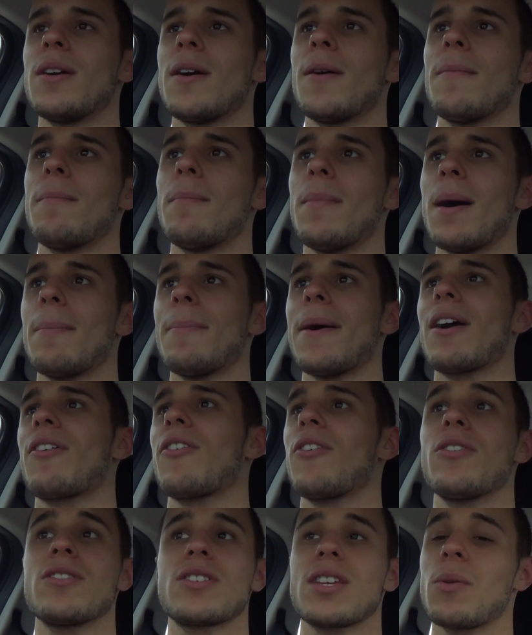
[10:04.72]
my
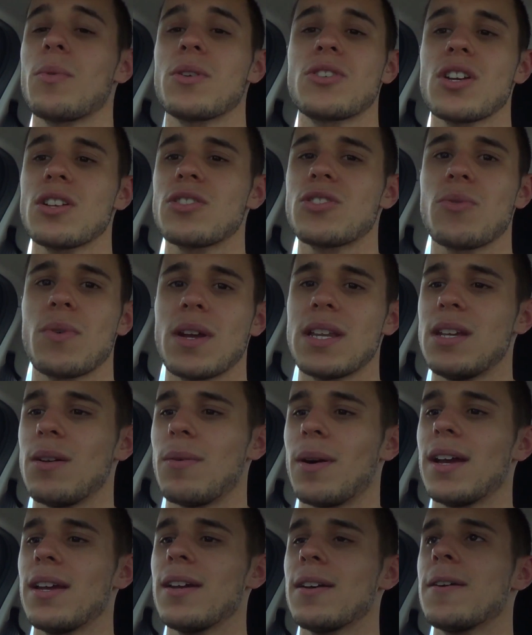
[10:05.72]
macro intake, which I do
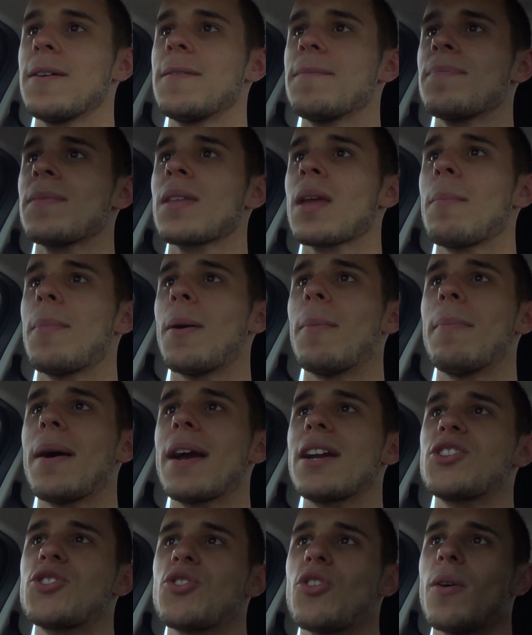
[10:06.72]
anyway, but
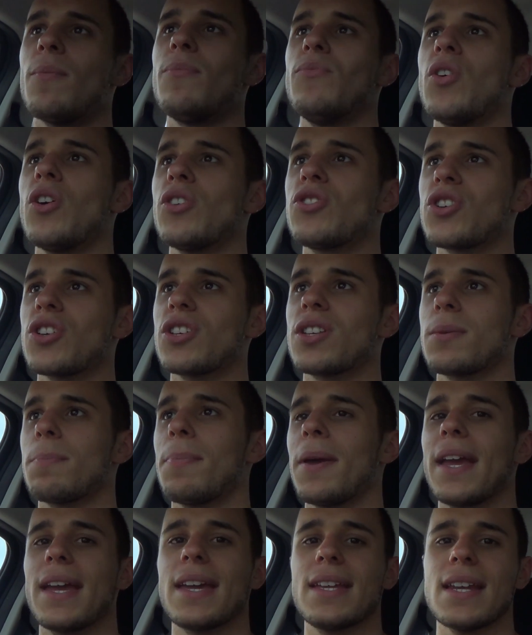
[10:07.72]
make sure I'm not just
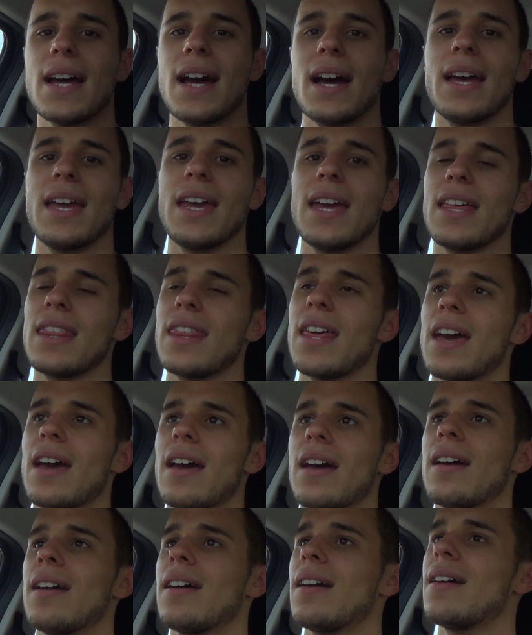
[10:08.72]
pigging out here,
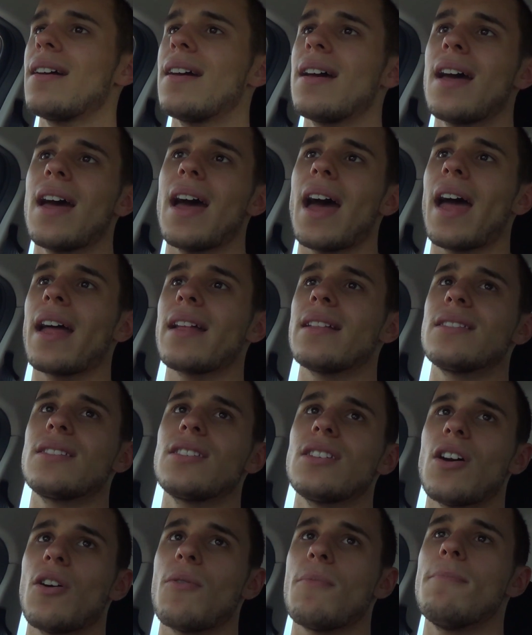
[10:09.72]
there, and
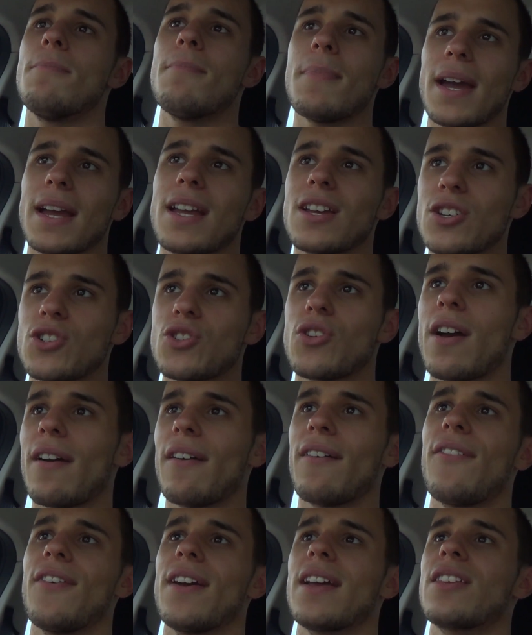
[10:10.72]
you know, making sure
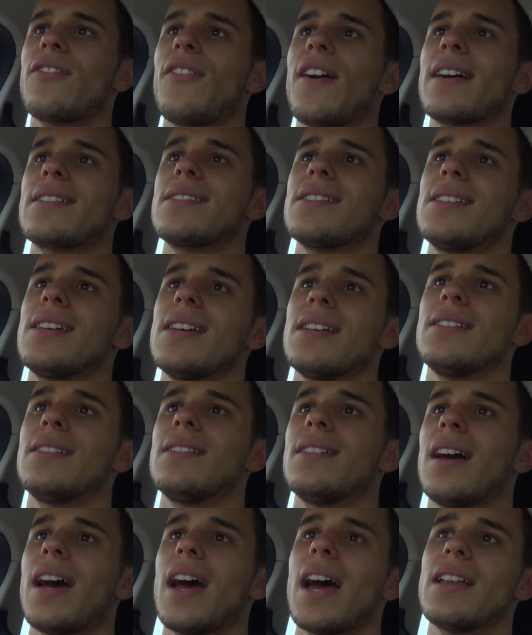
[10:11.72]
everything's factored in.
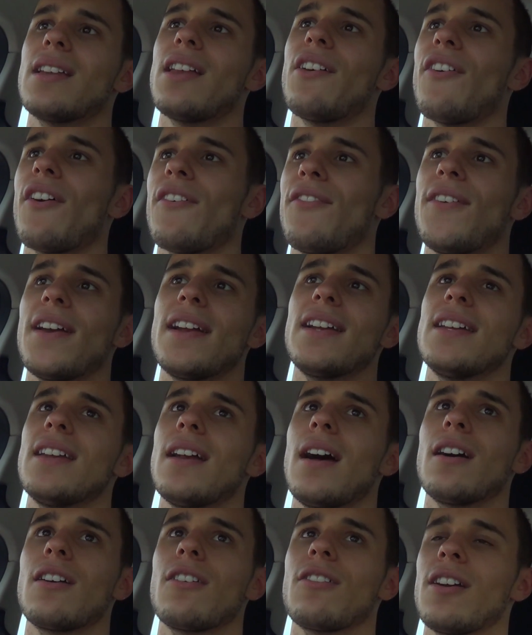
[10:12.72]
And if I'm feeling
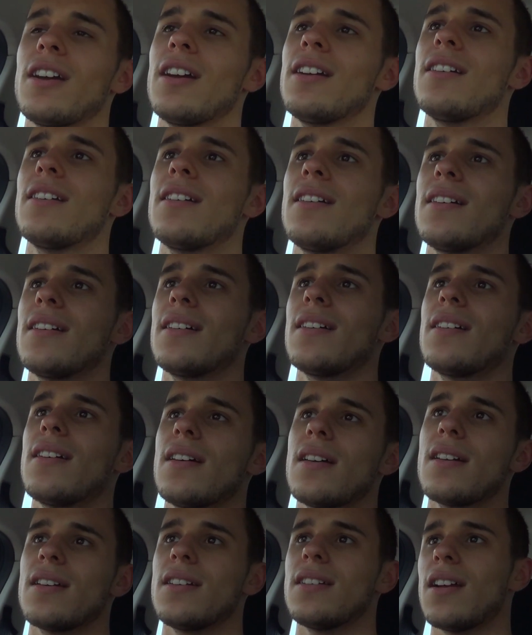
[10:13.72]
hungry,
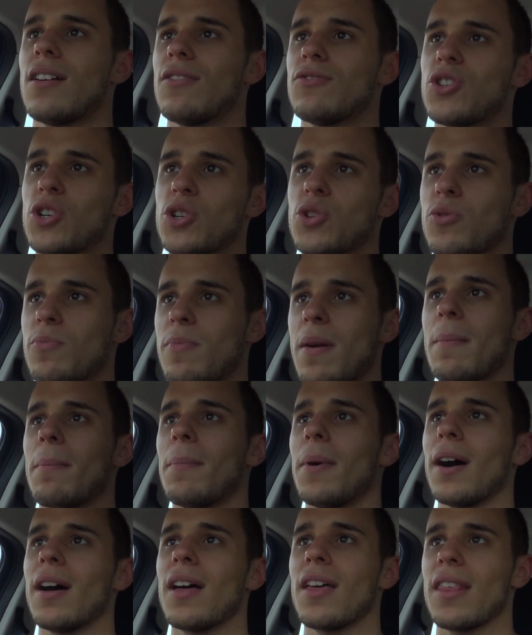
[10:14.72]
you know, just
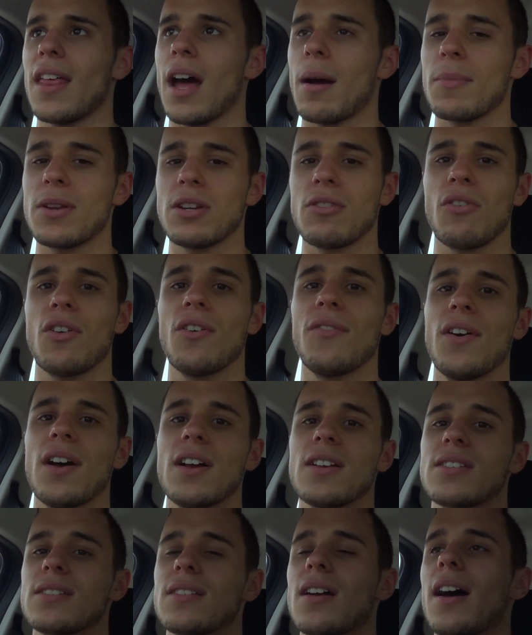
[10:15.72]
remember that I'm in a
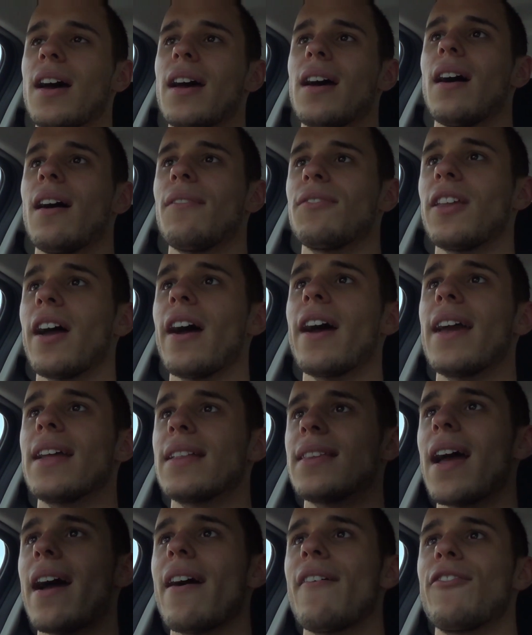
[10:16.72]
reverse diet. I've
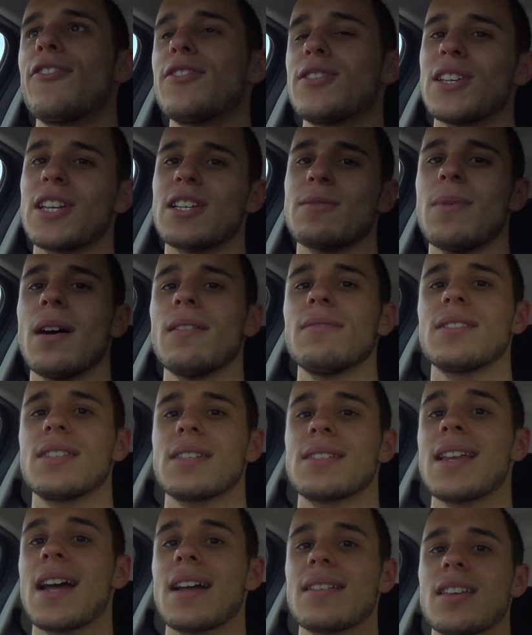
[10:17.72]
dieted down for 6 months.
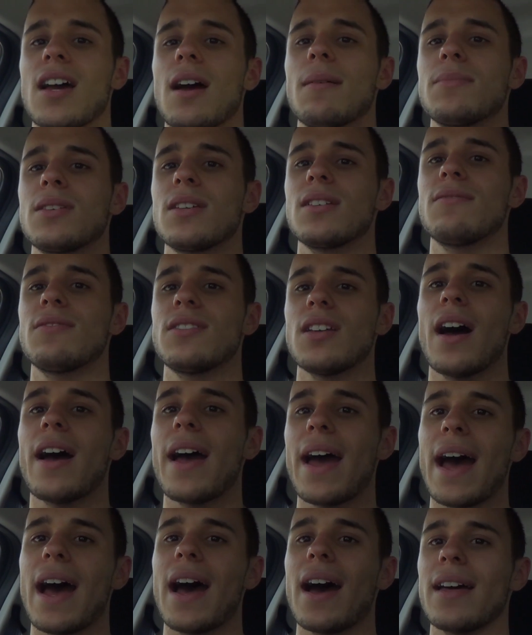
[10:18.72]
It's now time to
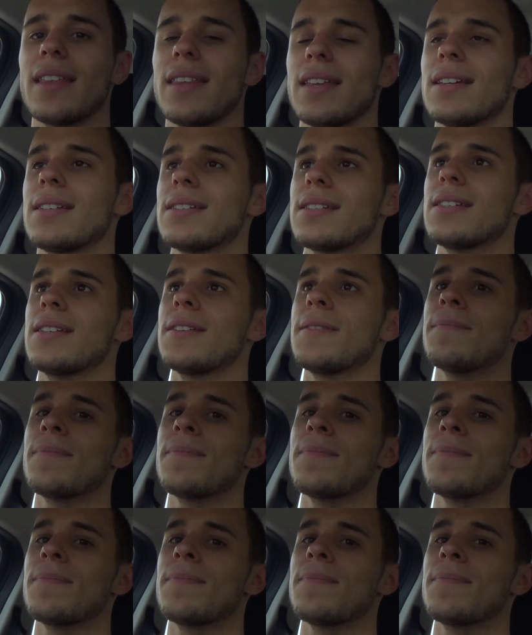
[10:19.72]
diet out of this.